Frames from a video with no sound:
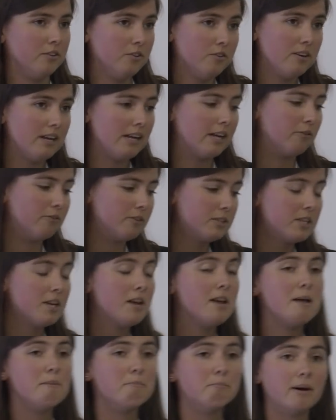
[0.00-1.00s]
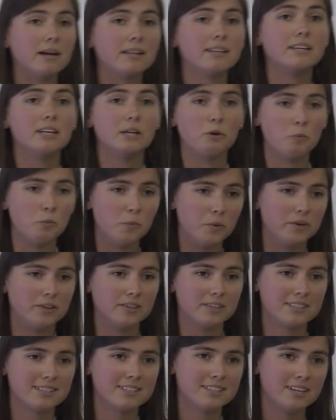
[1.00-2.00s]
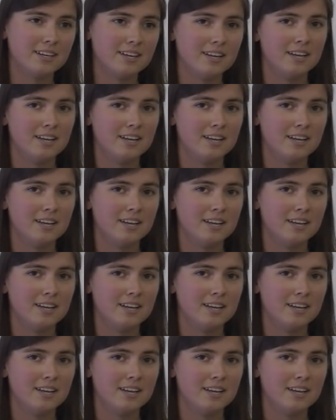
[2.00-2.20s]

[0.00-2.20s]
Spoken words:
new language, but it works.